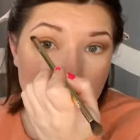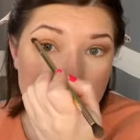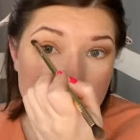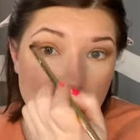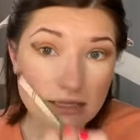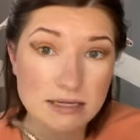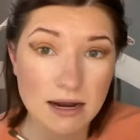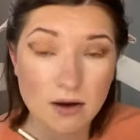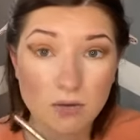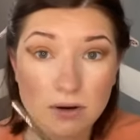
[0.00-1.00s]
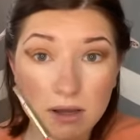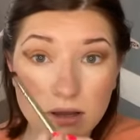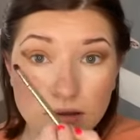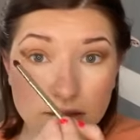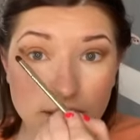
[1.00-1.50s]
If you stay down,
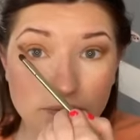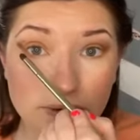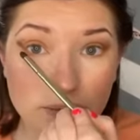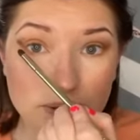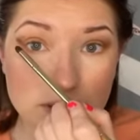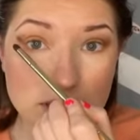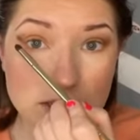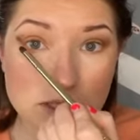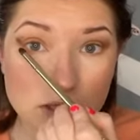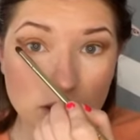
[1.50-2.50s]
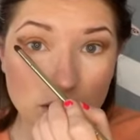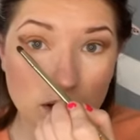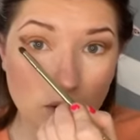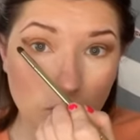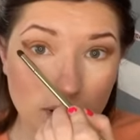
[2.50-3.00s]
like if I were to
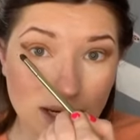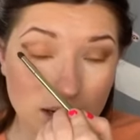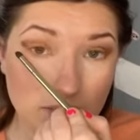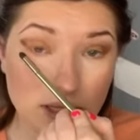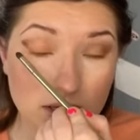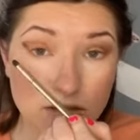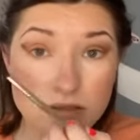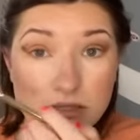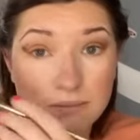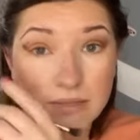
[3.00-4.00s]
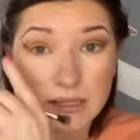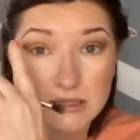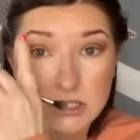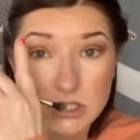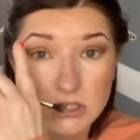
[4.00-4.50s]
start way down here or
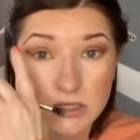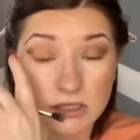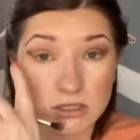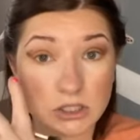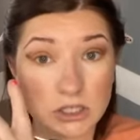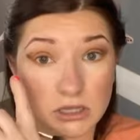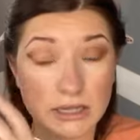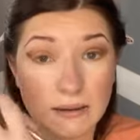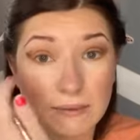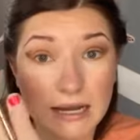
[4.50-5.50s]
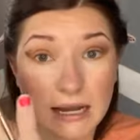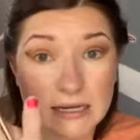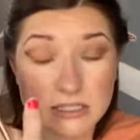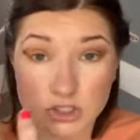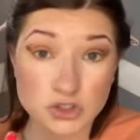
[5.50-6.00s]
something, it's just going to look like my
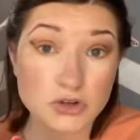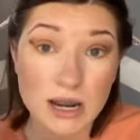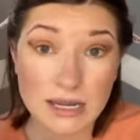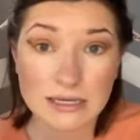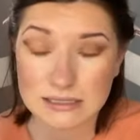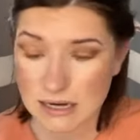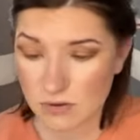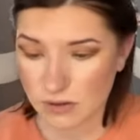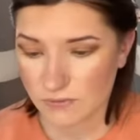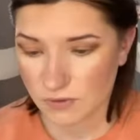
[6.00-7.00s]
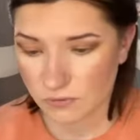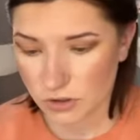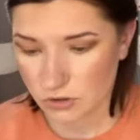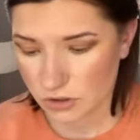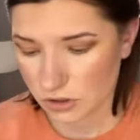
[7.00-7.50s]
eyes are dragging down even
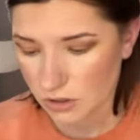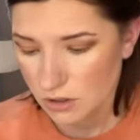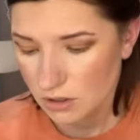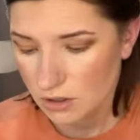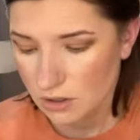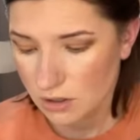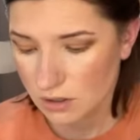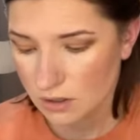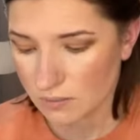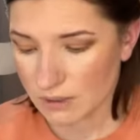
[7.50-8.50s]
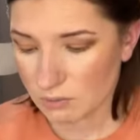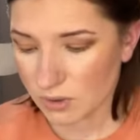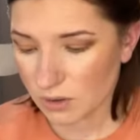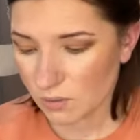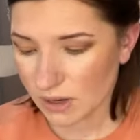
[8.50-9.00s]
further. Um,
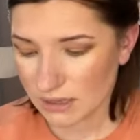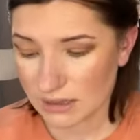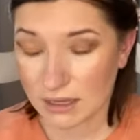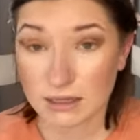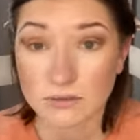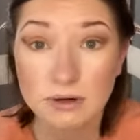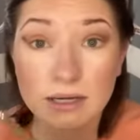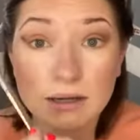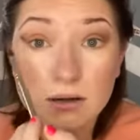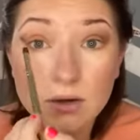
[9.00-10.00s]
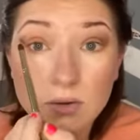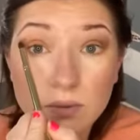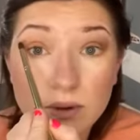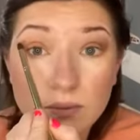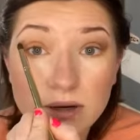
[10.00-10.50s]
and we don't want that, right?
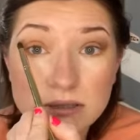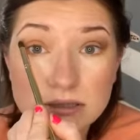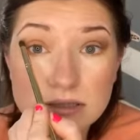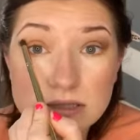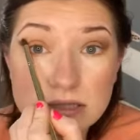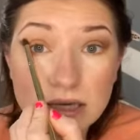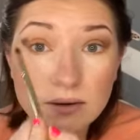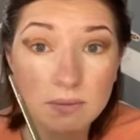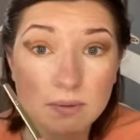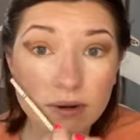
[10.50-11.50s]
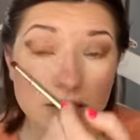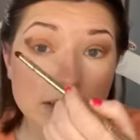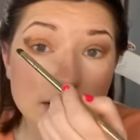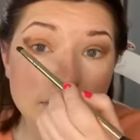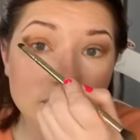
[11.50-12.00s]
We want to see it. We
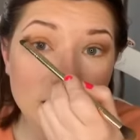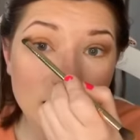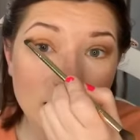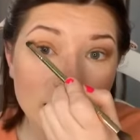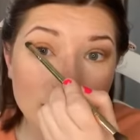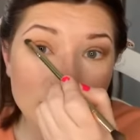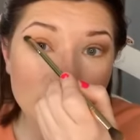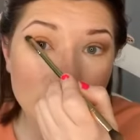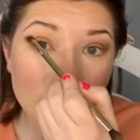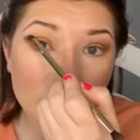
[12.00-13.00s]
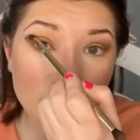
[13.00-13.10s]
want lifted eyes.